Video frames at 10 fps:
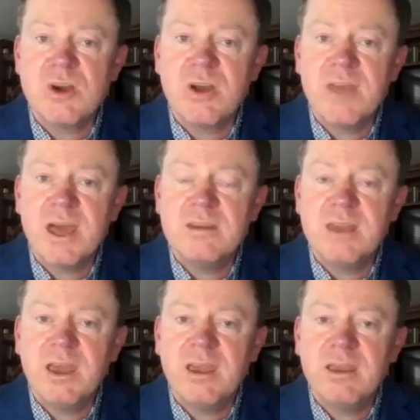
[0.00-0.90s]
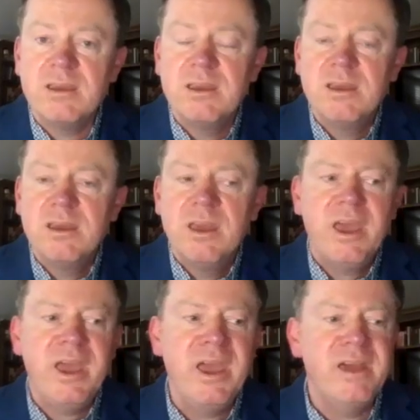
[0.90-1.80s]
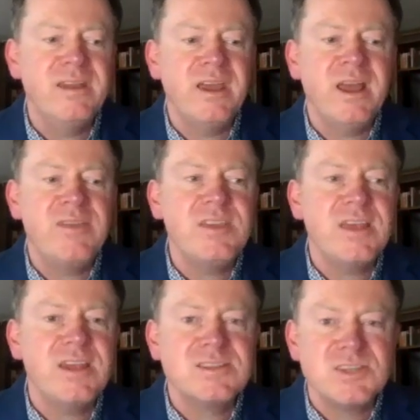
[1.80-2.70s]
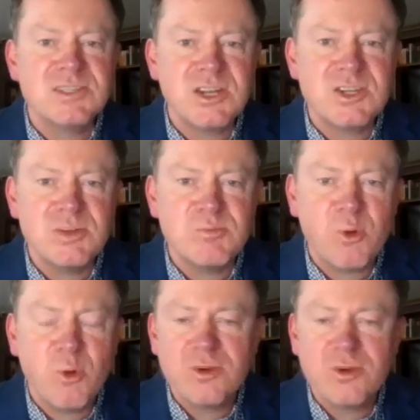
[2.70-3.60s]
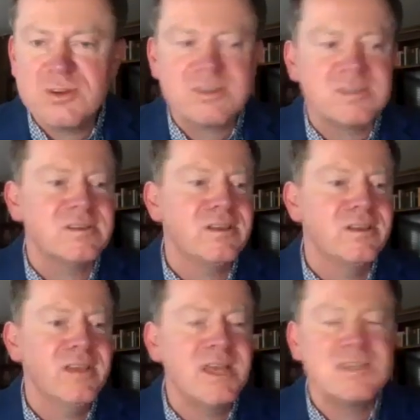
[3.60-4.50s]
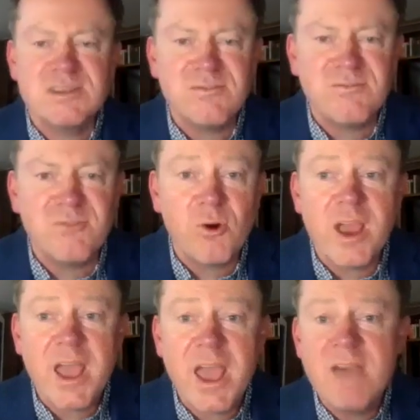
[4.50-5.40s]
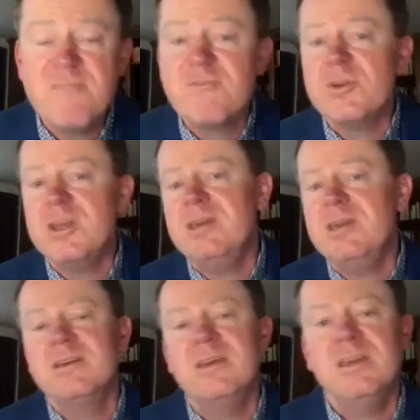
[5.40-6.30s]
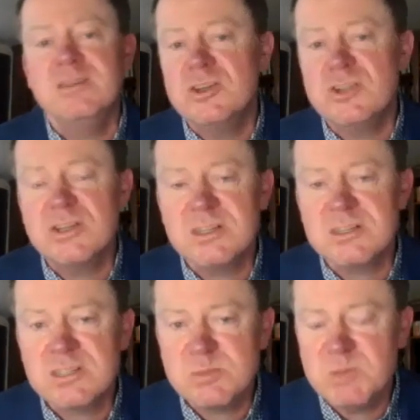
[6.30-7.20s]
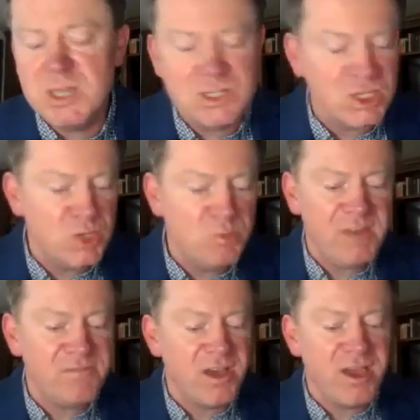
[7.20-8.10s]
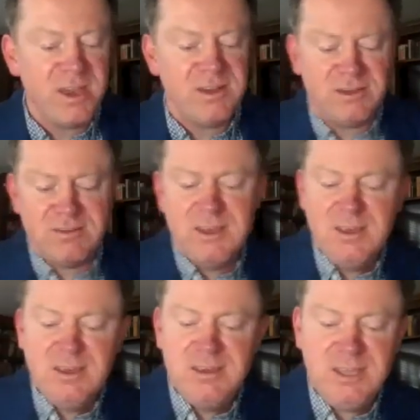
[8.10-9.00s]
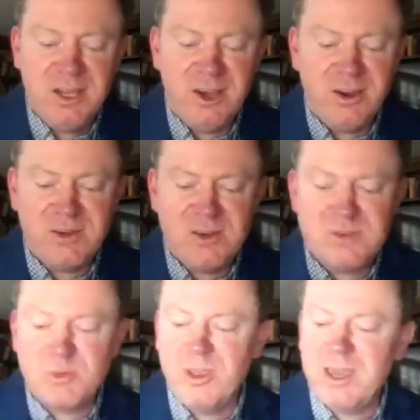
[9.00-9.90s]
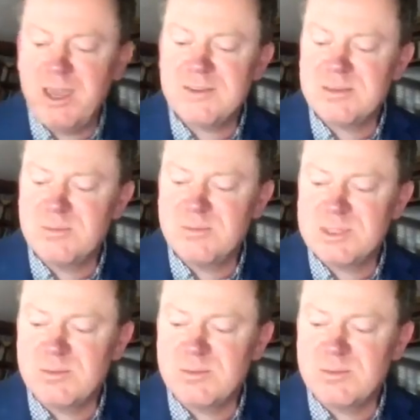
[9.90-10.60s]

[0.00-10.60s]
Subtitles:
on that day. And I think that is just such an important lesson for every Indigenous speech that you may find in, I was pulling out some